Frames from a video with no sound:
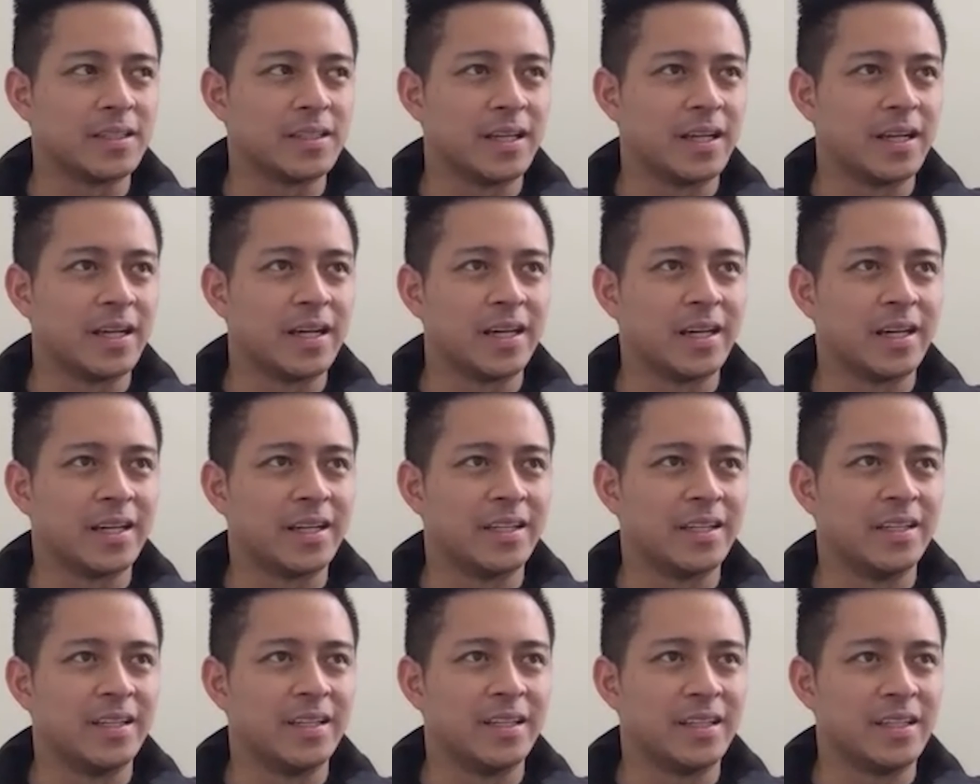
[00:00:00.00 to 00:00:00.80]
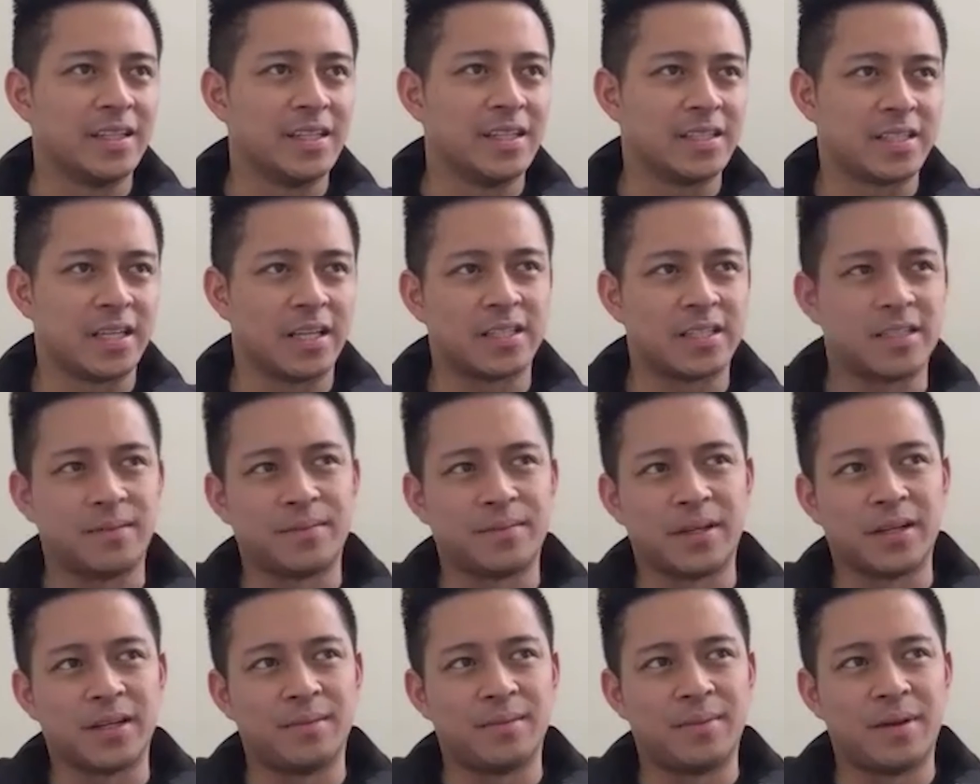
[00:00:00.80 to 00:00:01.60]
And he said
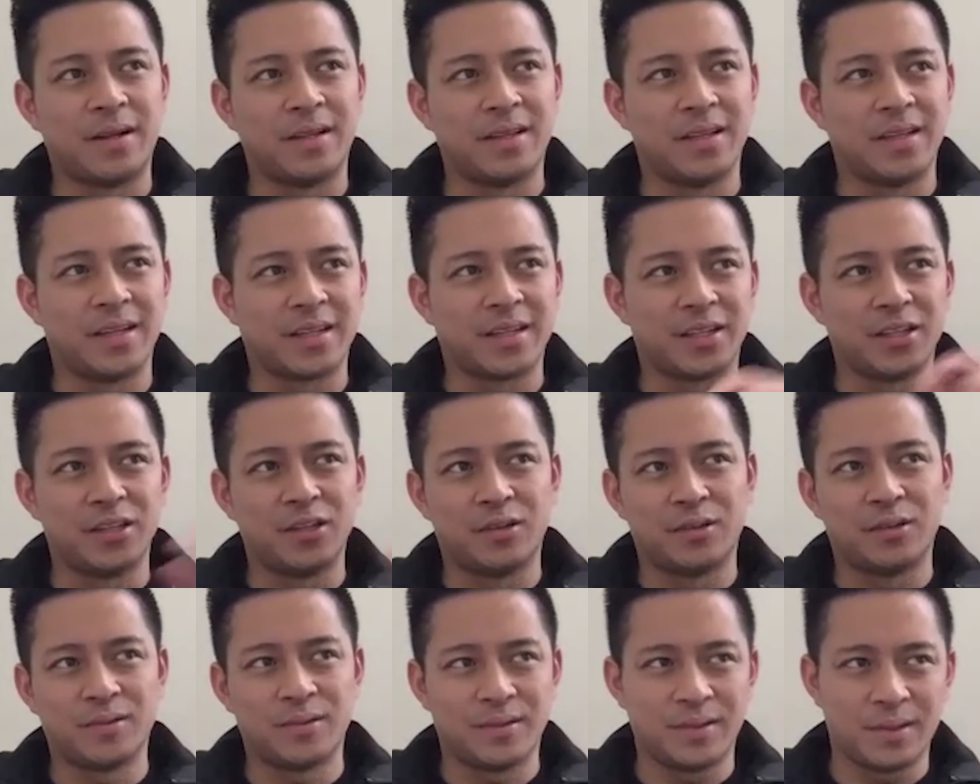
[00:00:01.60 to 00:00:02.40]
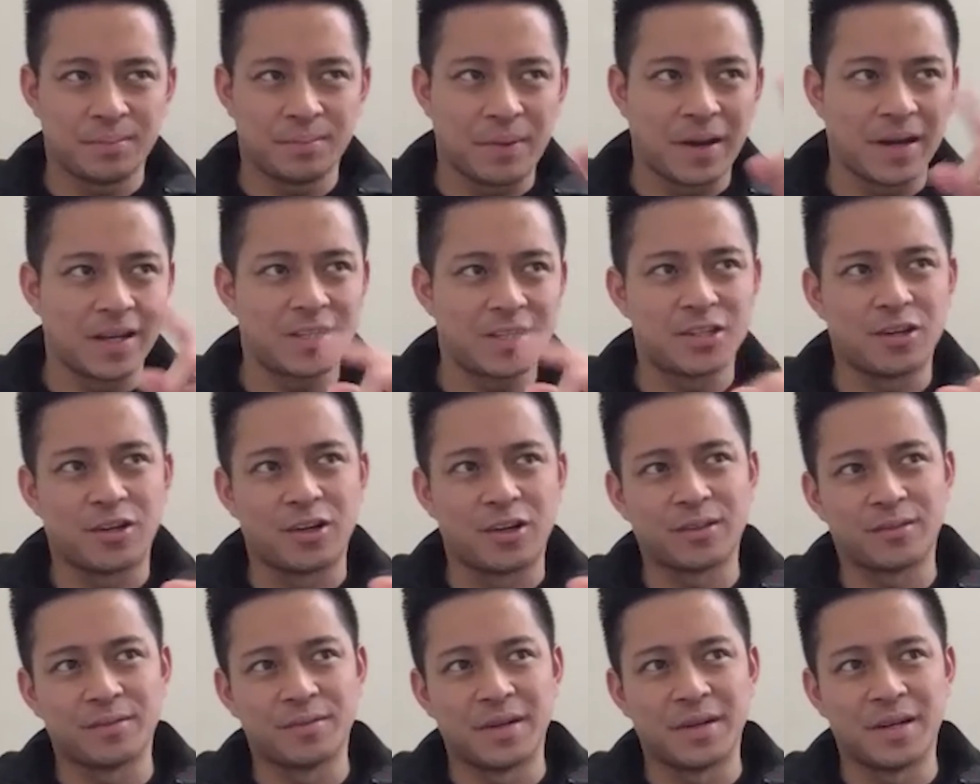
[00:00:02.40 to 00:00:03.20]
something about like, you know, the pie
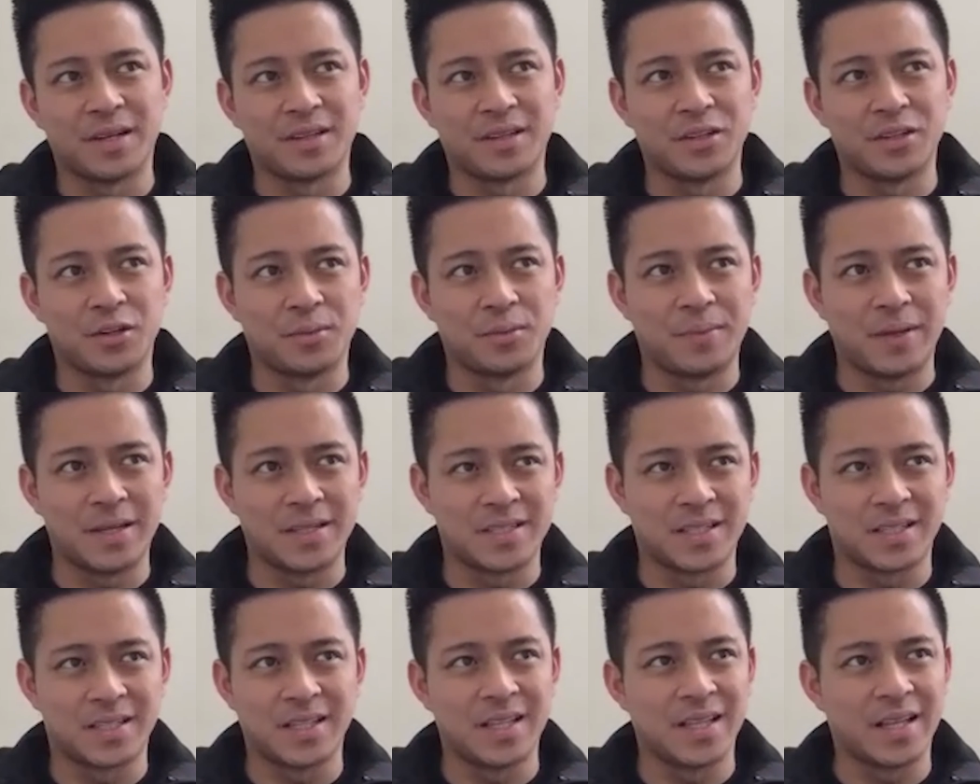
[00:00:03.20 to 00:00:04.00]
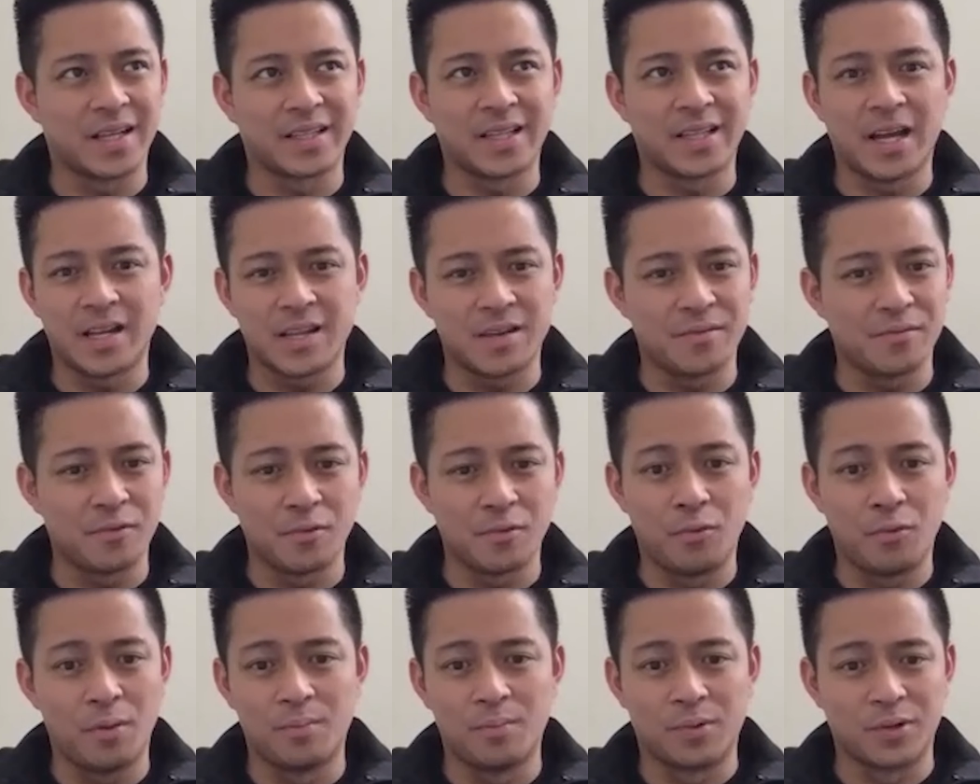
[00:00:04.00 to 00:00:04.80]
chart, like you're basically like not even
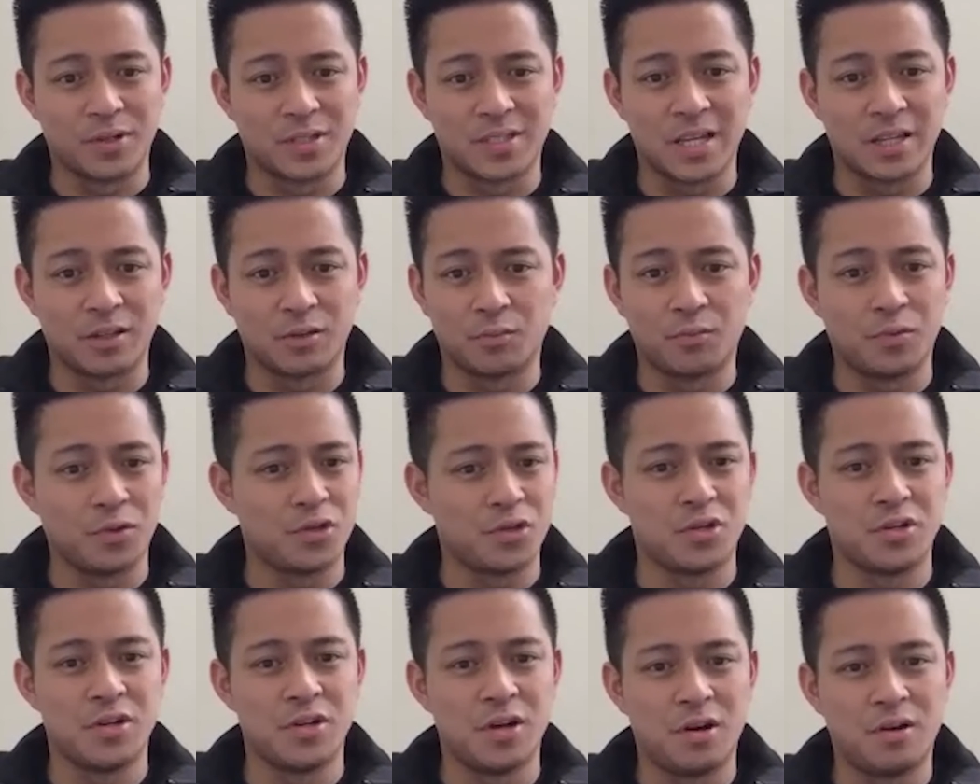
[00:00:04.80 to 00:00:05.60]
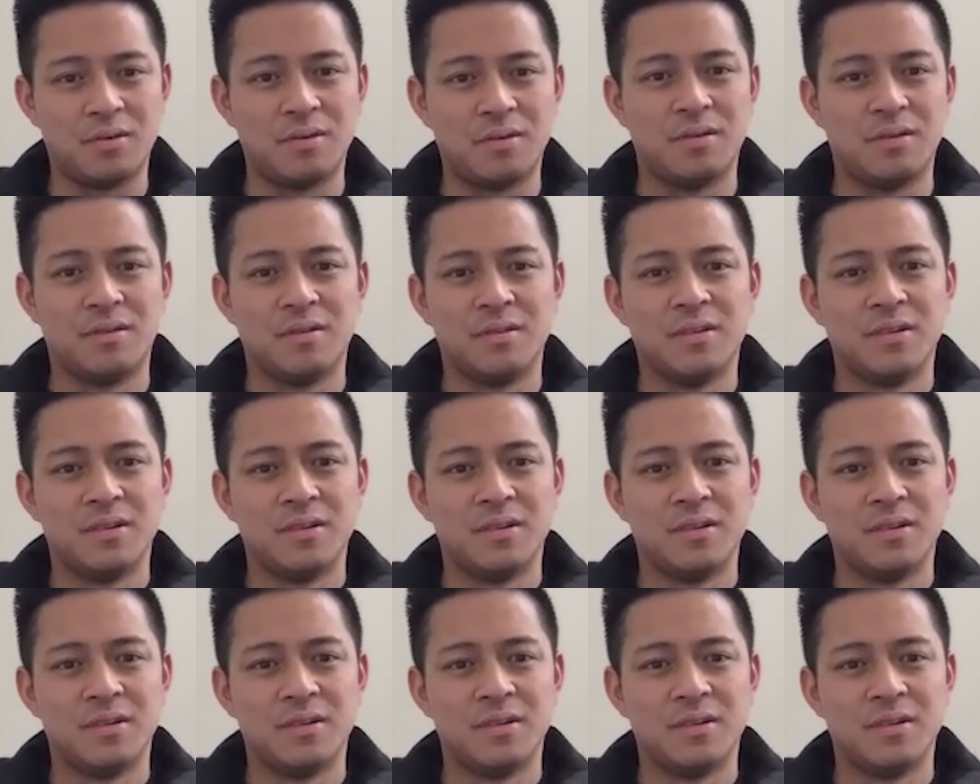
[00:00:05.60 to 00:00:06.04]
1% of what you know.